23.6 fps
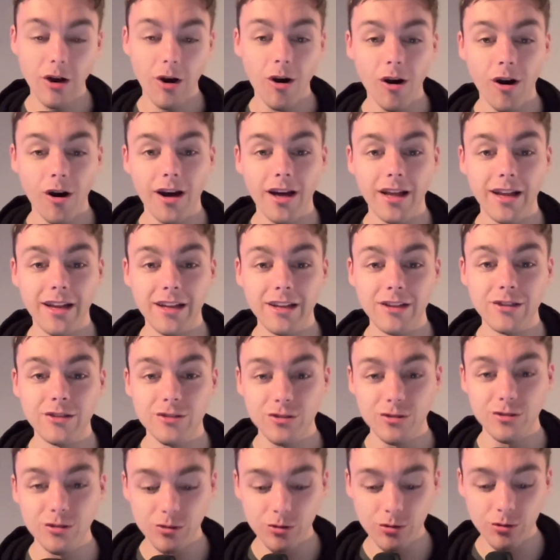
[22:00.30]
on
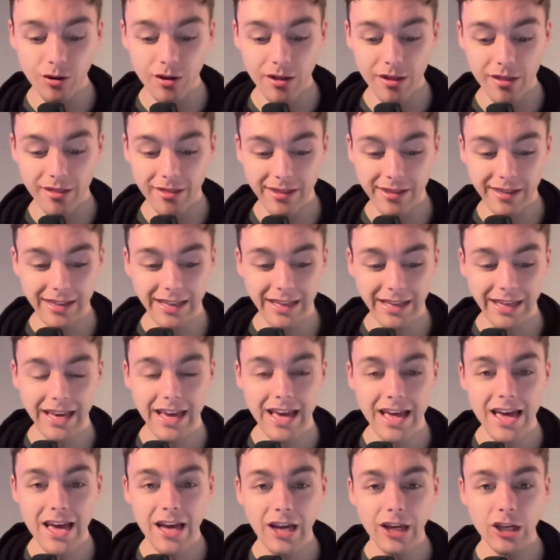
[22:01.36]
to the
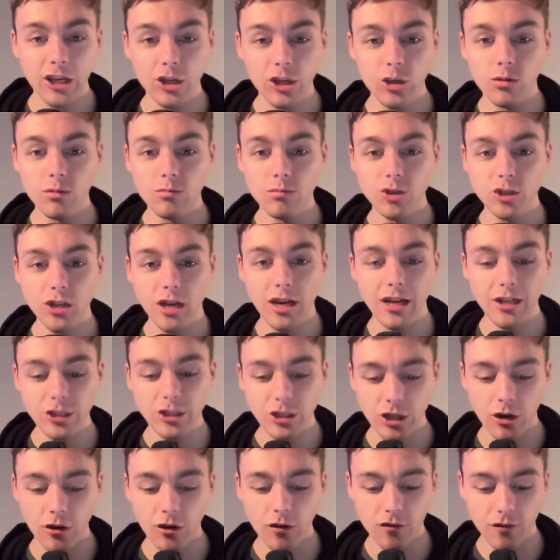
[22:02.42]

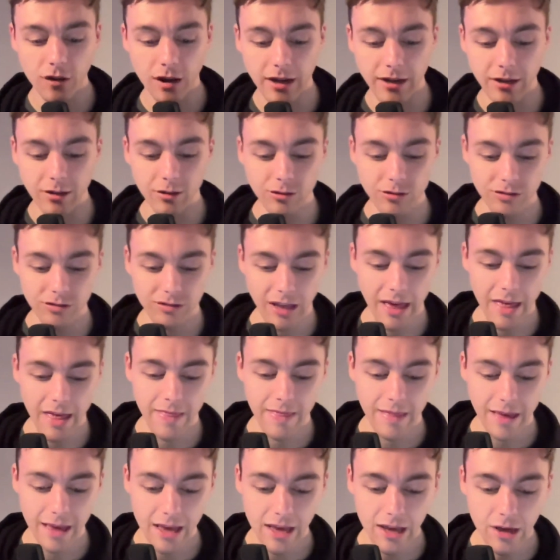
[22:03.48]
QMJHL finals, and
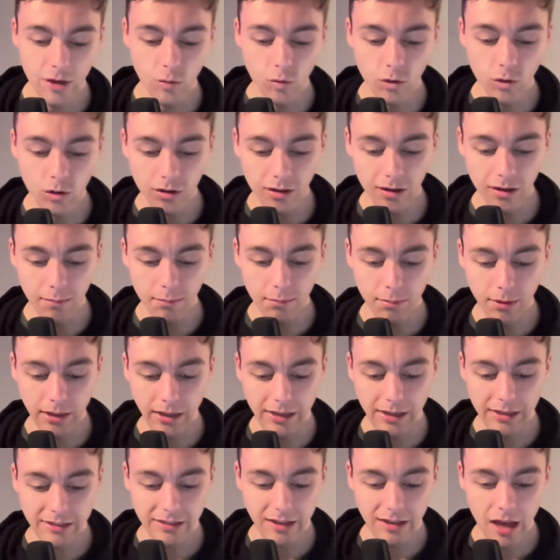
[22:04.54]
they will
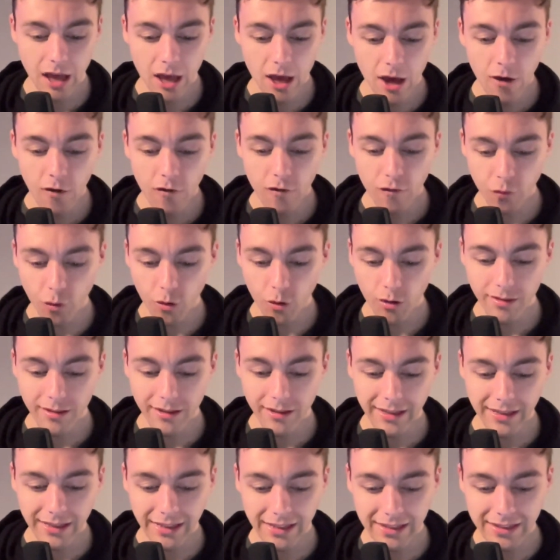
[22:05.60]
compete for the
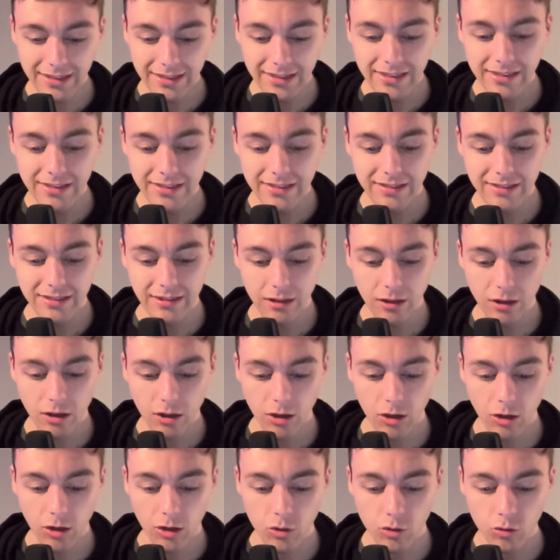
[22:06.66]
Gillies
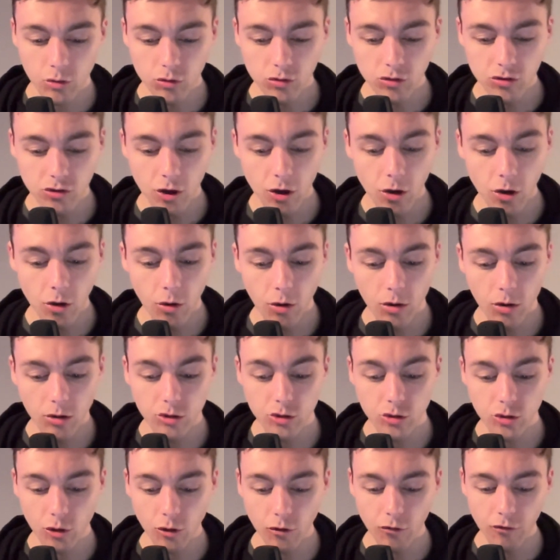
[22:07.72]
Courteau
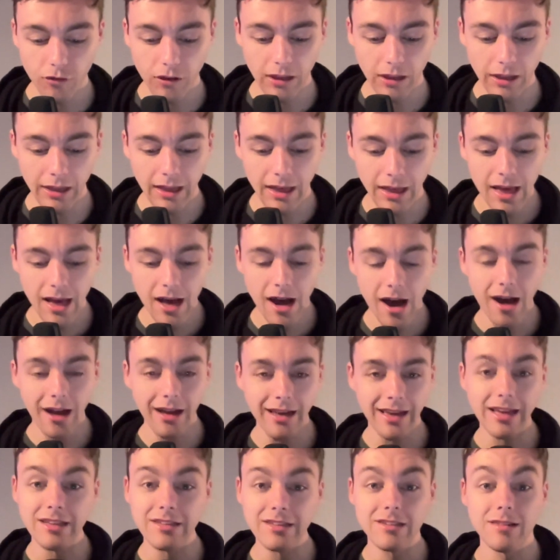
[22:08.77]
Trophy
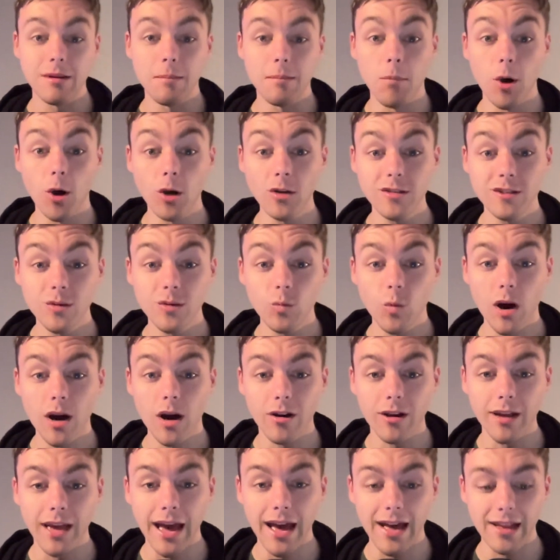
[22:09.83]
against the Moncton
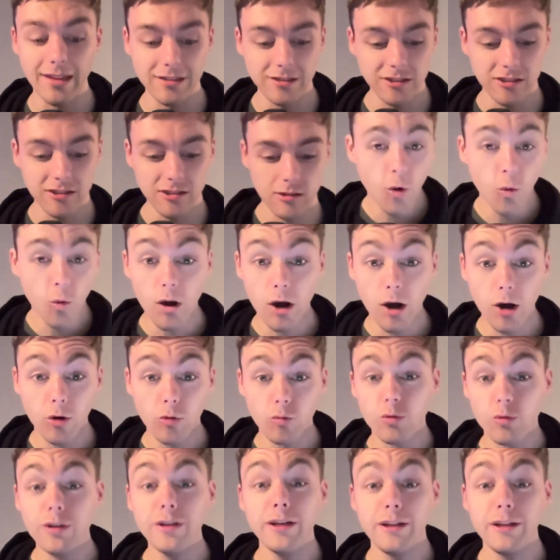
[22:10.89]
Wildcats. Well,
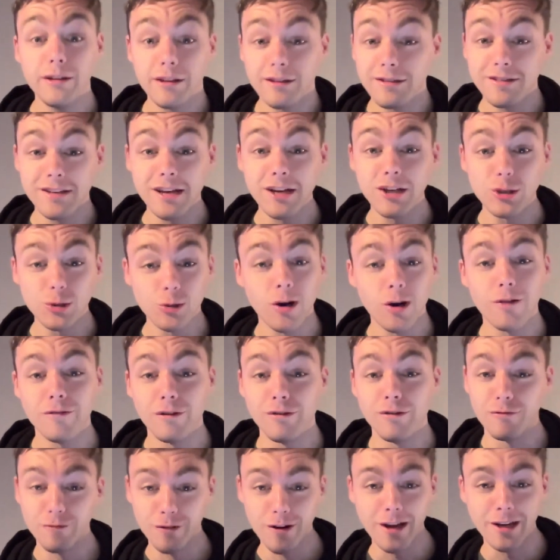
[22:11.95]
reading the schedule off in
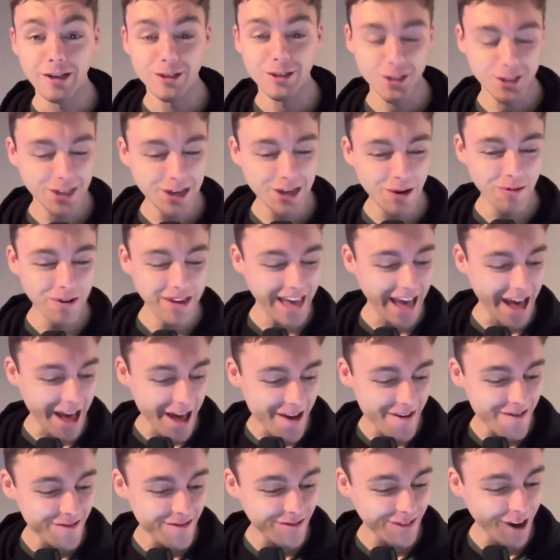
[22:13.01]
French, we
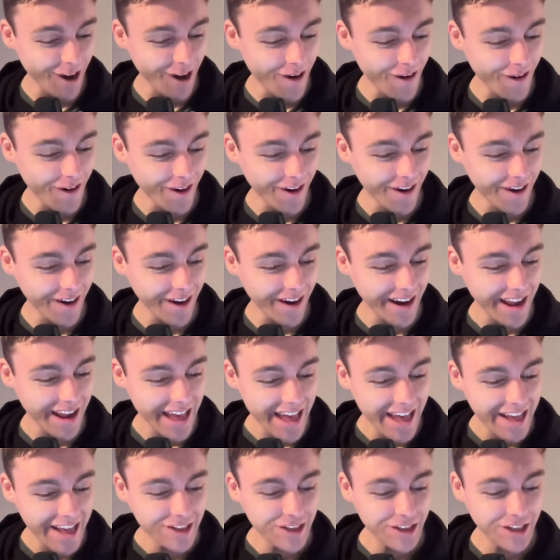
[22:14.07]
have our
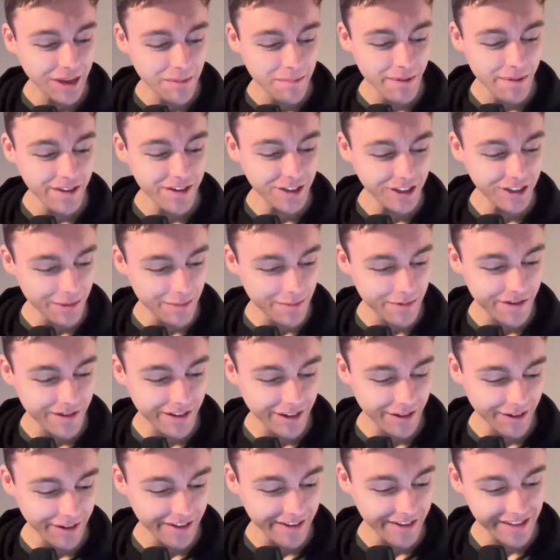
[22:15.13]
championship
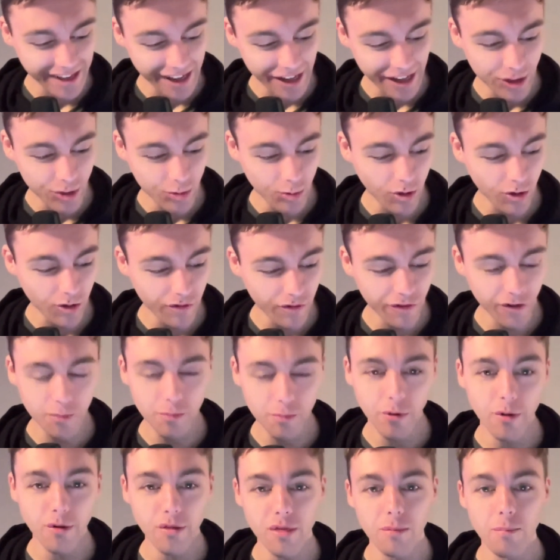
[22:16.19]
series schedule for
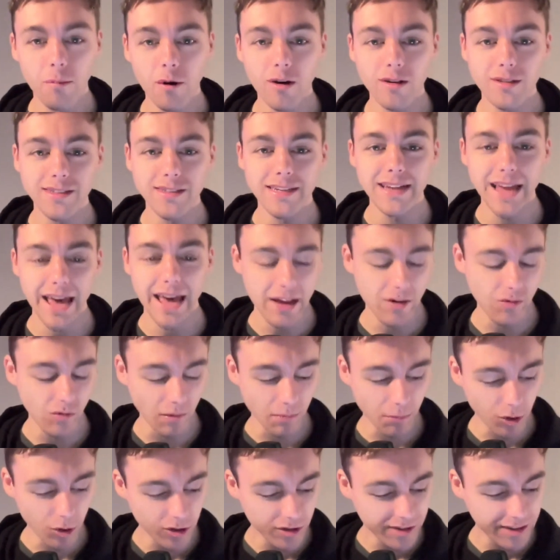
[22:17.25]
both Moncton and
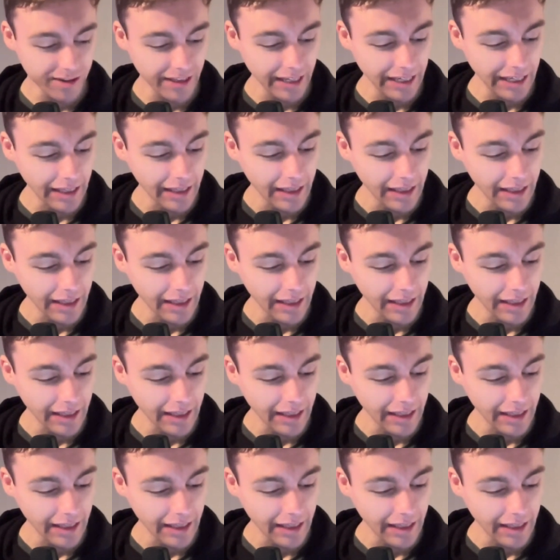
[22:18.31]
Rimouski.